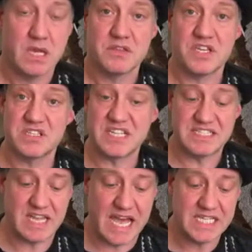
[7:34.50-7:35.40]
Thursdays
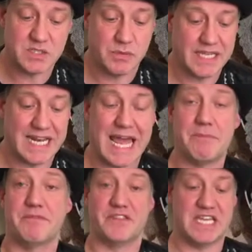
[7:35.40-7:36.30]
at 8, we clap
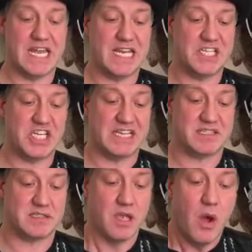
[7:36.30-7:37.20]
for the
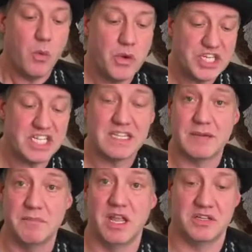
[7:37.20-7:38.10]
NHS, wishing them
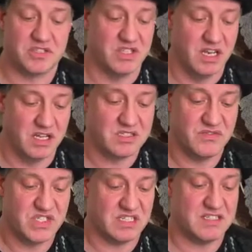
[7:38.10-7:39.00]
lots and lots of
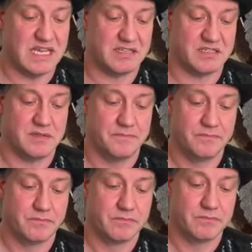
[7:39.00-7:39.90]
success,
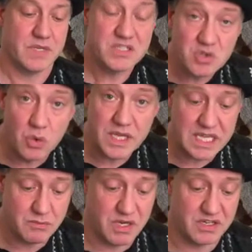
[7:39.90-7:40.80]
as all key
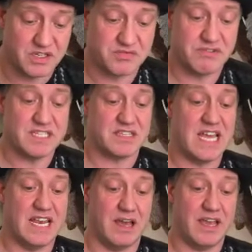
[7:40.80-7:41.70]
workers risk their
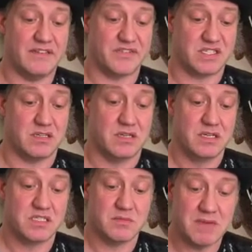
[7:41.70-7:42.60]
lives
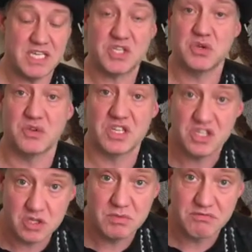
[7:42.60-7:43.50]
to make sure the
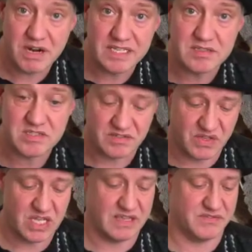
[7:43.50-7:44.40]
human race
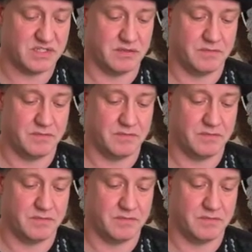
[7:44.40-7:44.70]
survives.